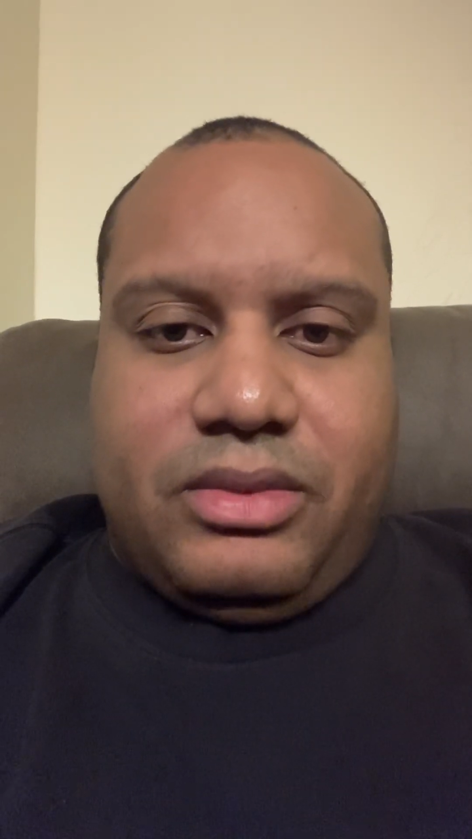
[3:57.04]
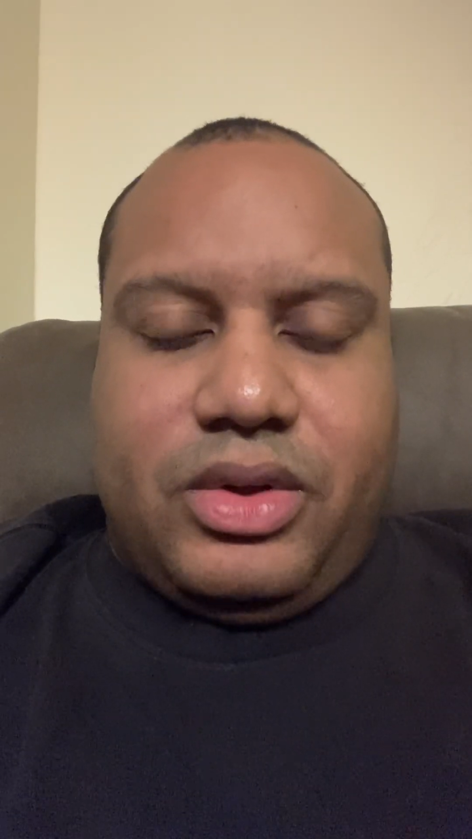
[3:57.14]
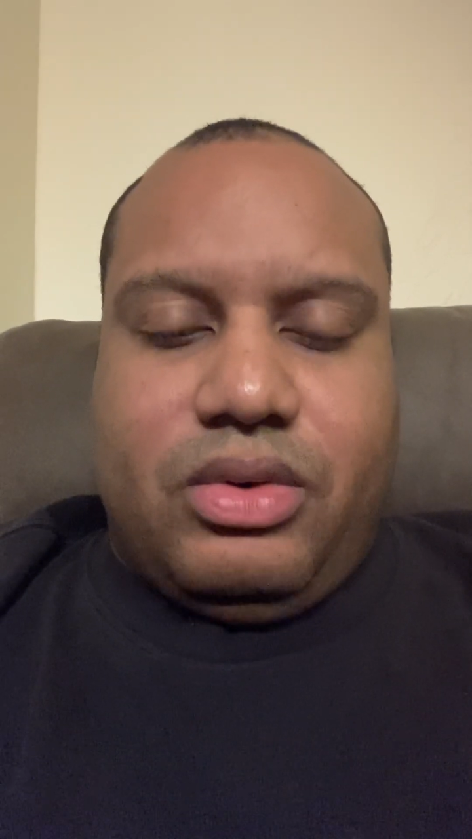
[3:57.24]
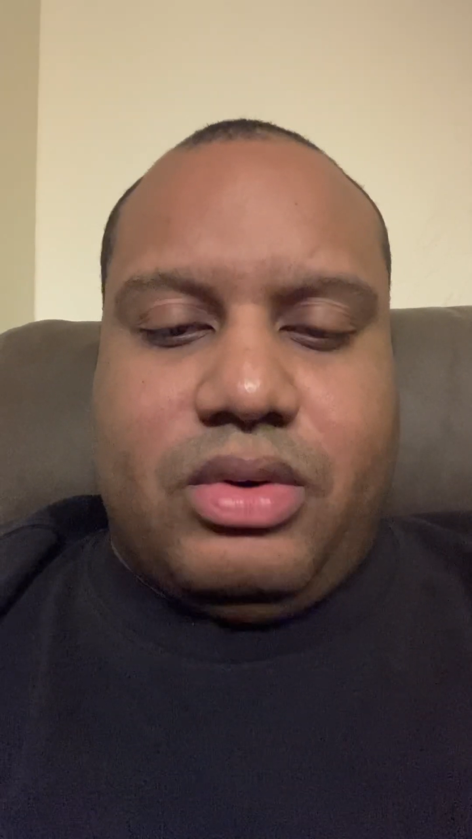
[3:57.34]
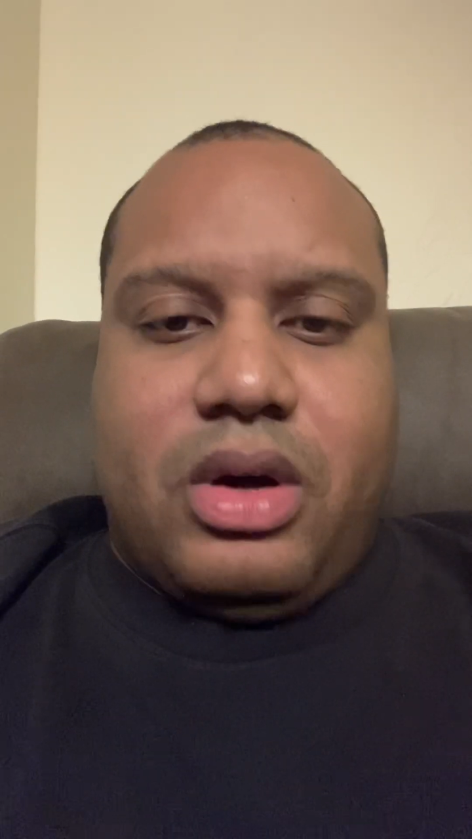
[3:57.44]

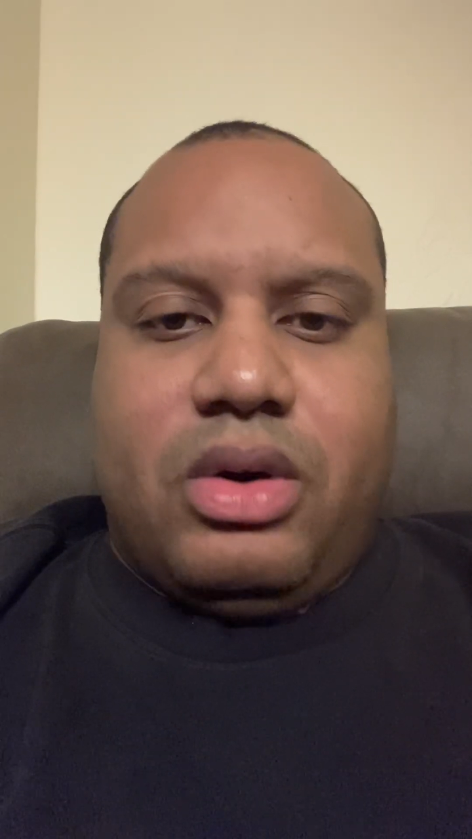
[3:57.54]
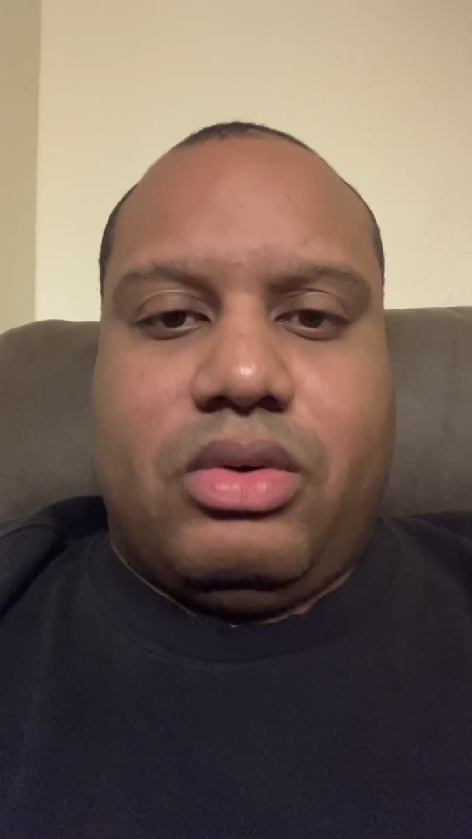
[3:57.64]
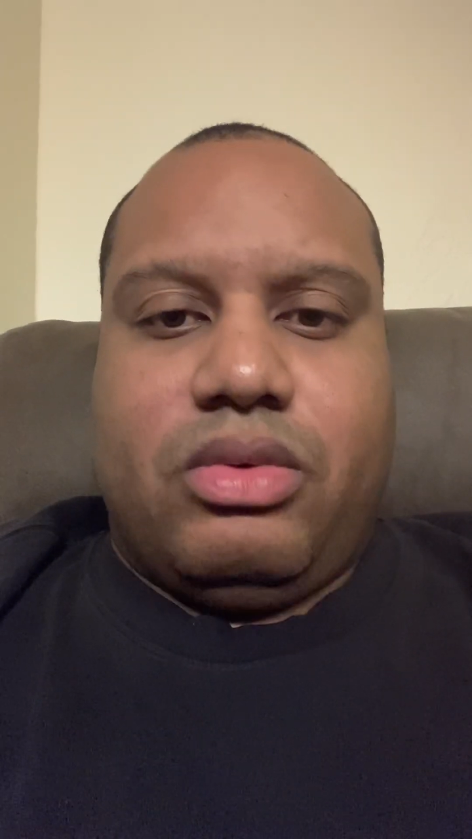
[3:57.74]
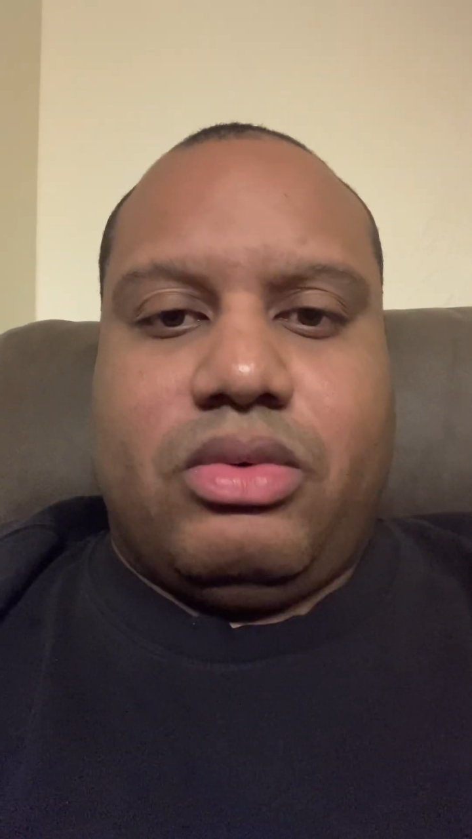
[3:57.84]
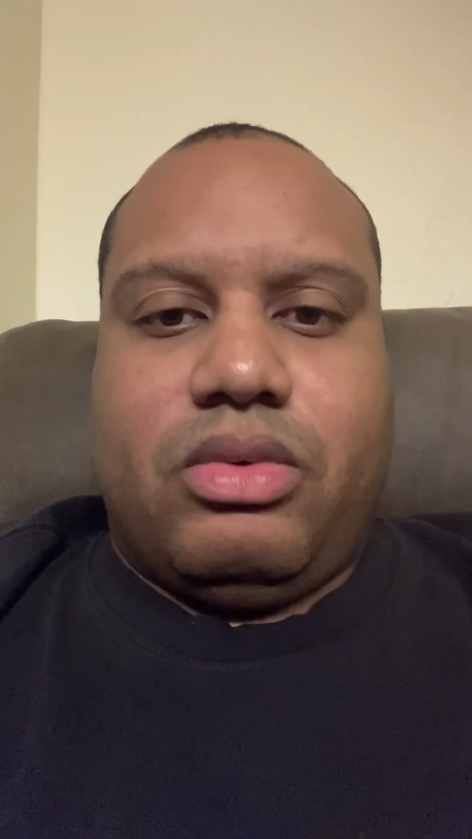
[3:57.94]
you
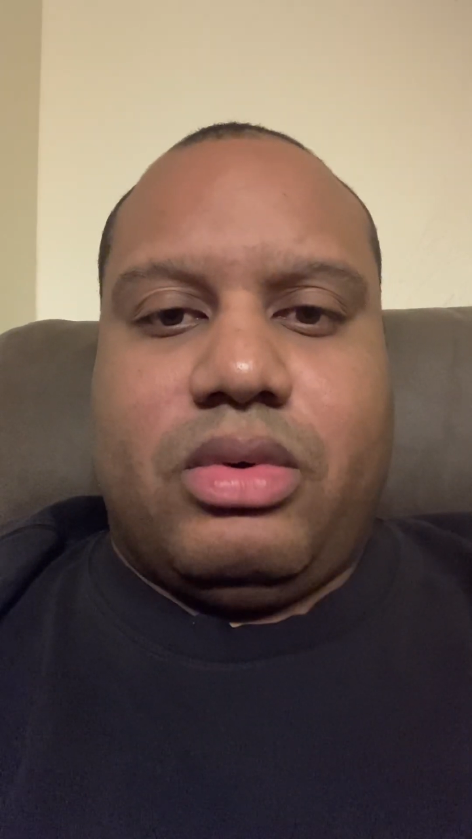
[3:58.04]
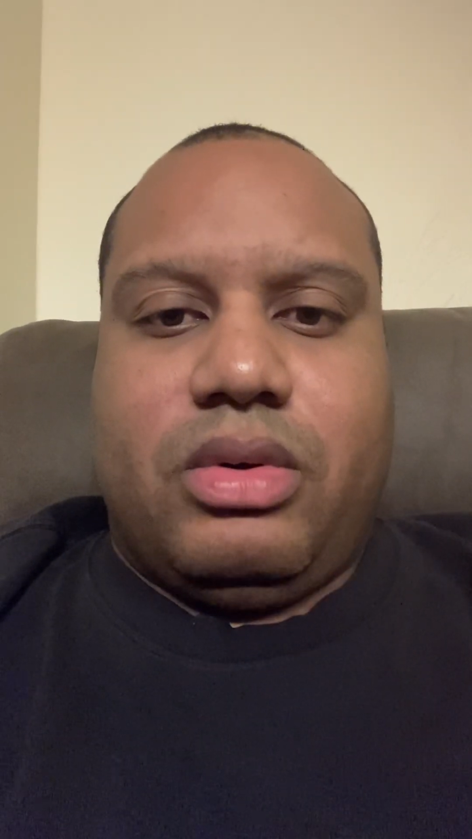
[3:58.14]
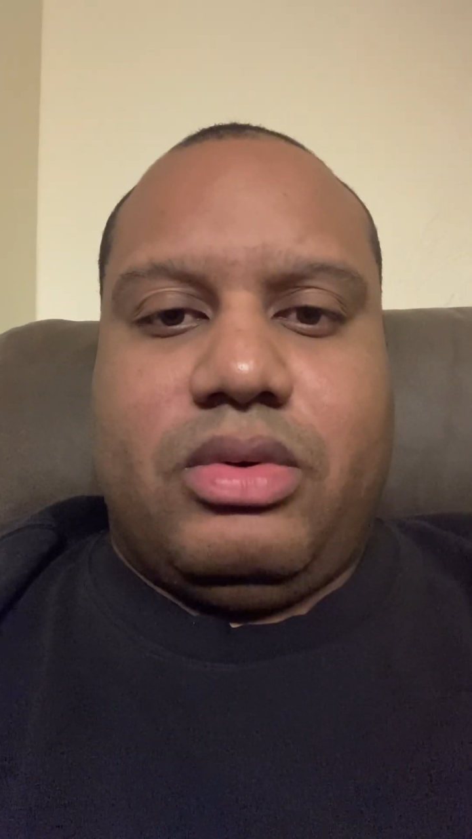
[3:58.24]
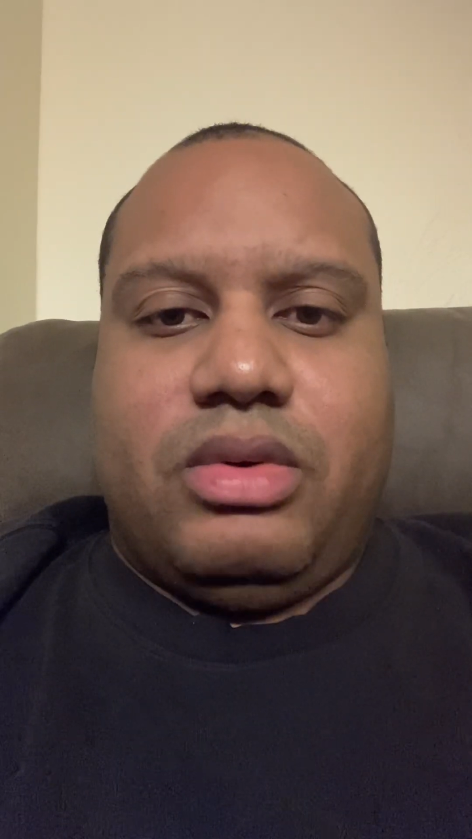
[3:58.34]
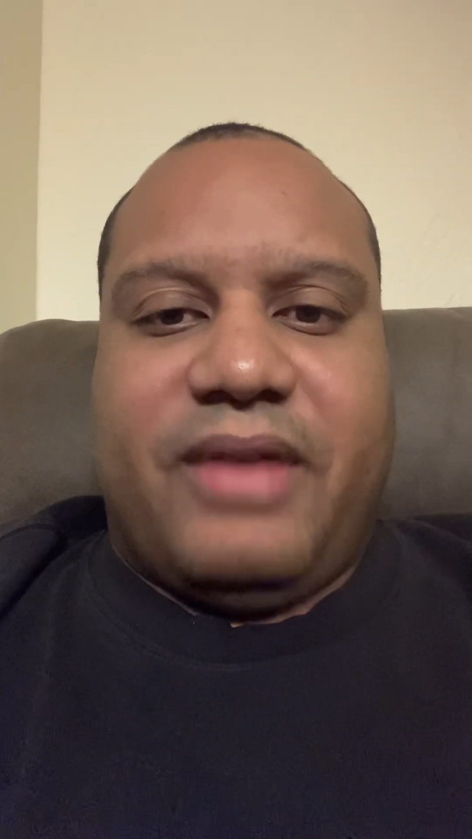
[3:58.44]
know,
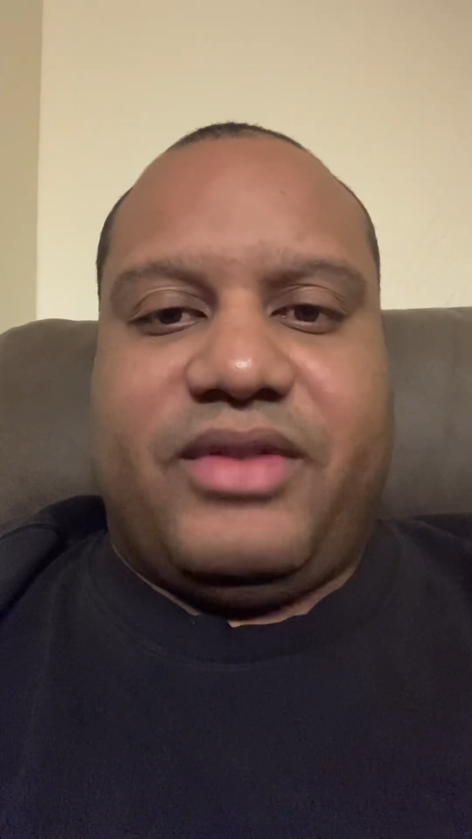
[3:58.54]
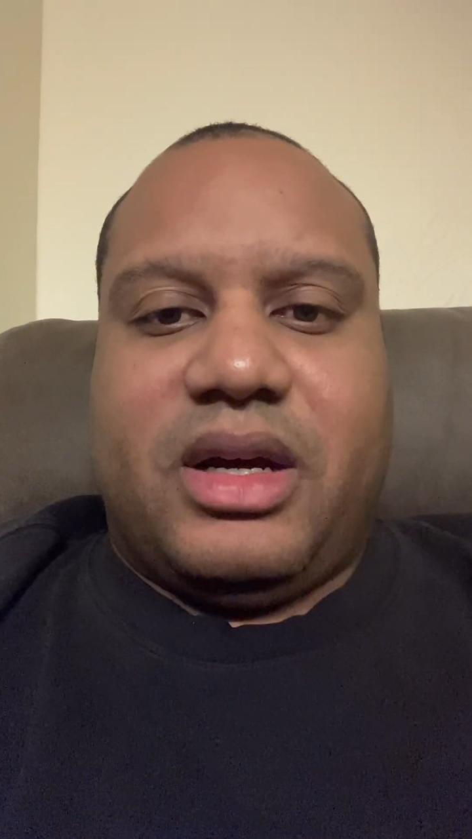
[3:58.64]
you have